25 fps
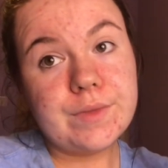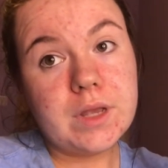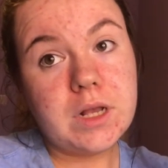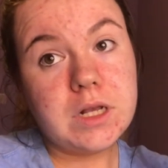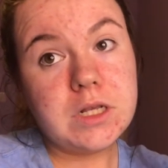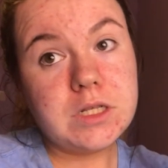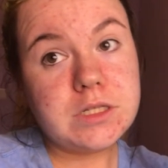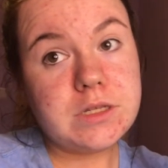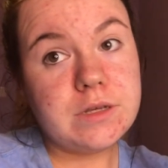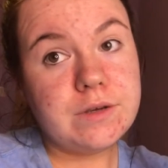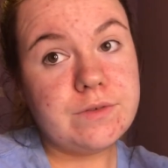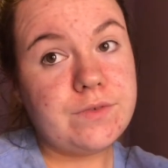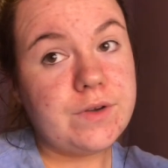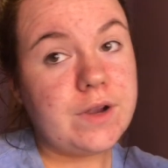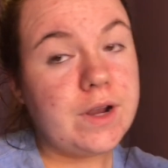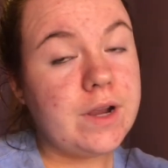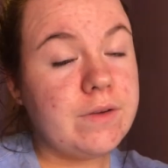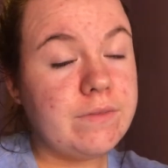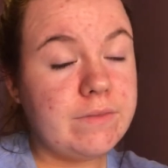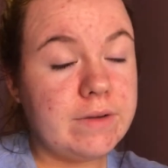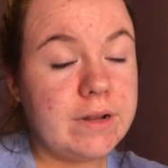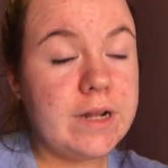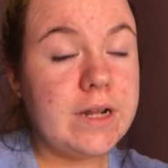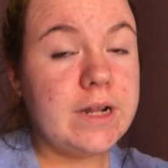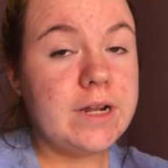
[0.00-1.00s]
so far I
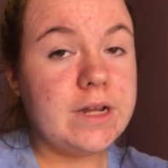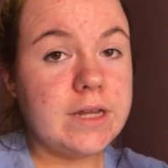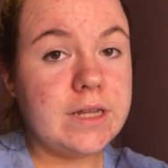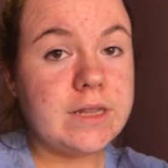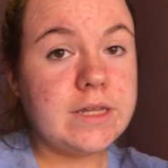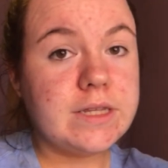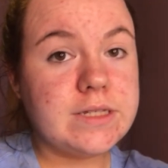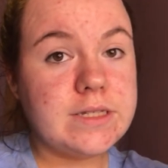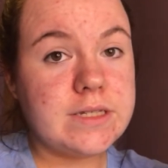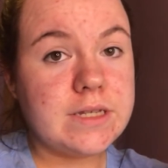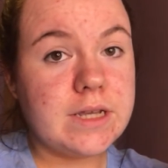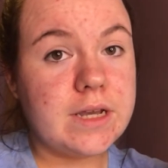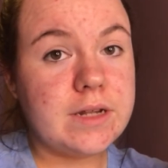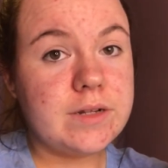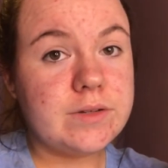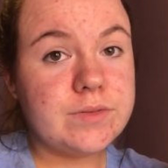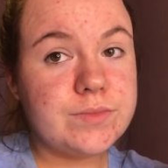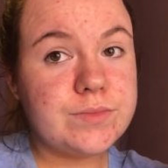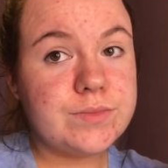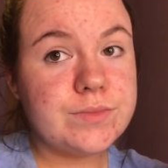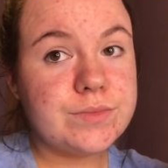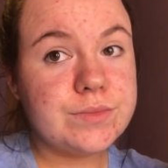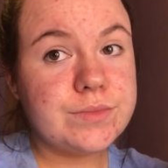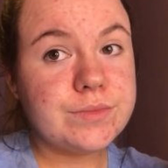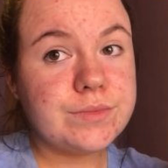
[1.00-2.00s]
really like this tan.
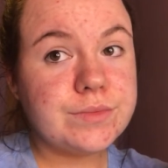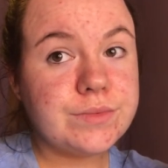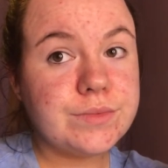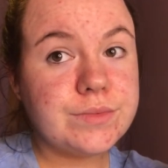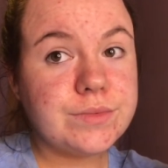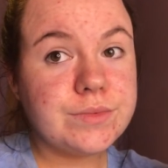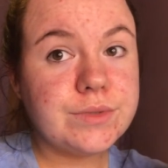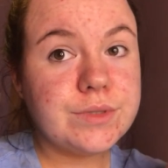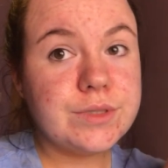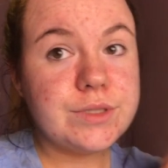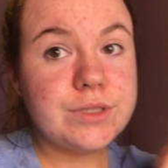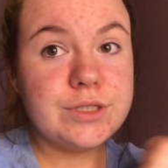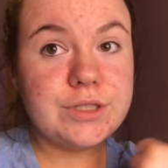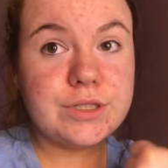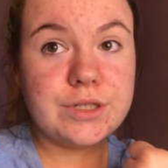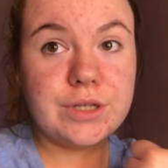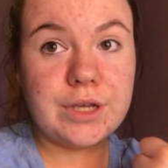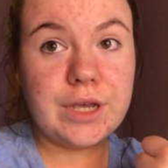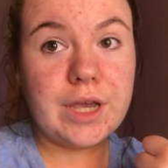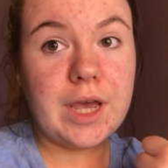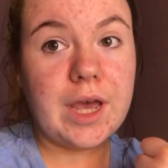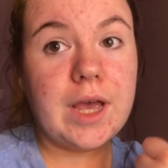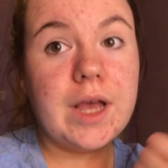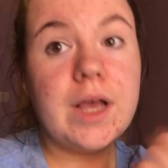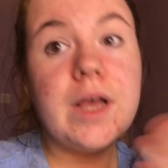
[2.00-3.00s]
So
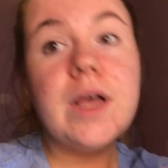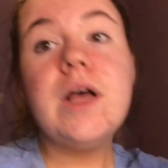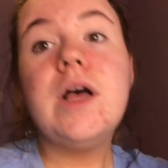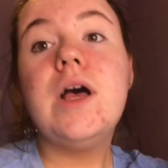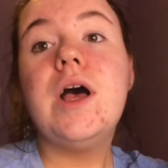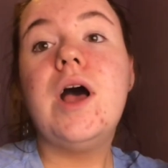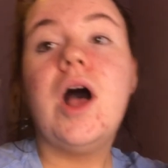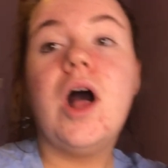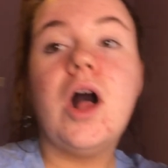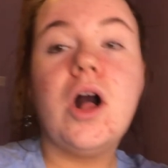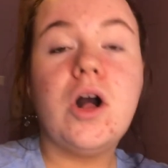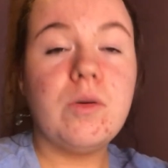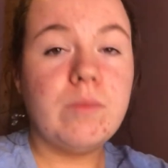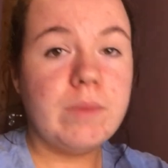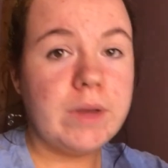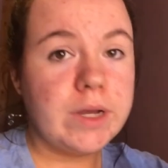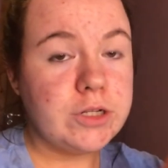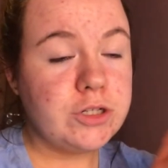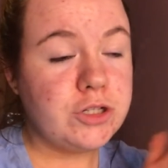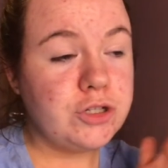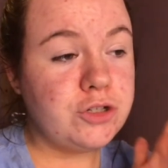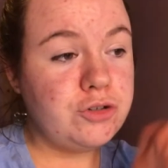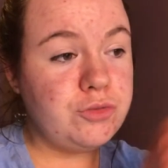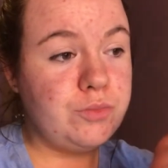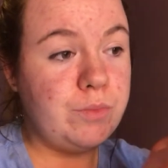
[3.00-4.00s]
yeah, I'll come back
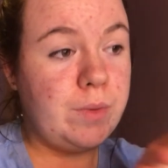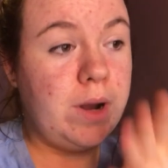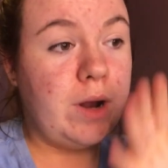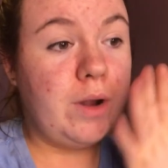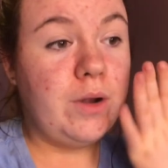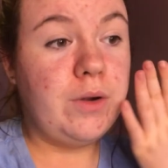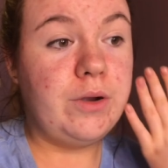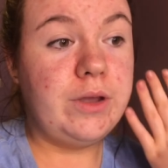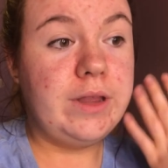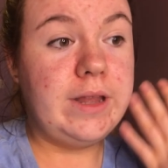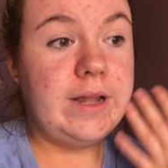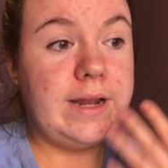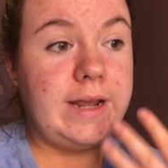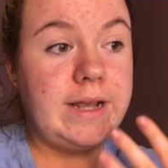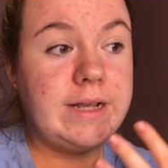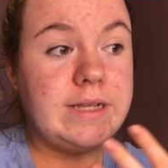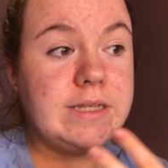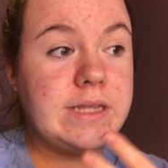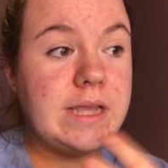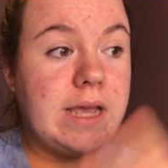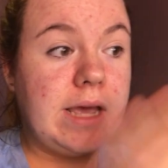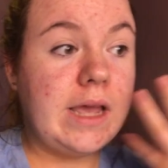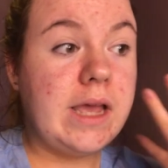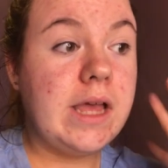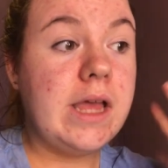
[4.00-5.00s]
to you tomorrow or the next
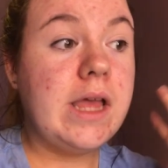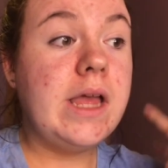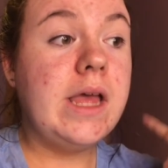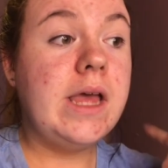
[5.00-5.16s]
day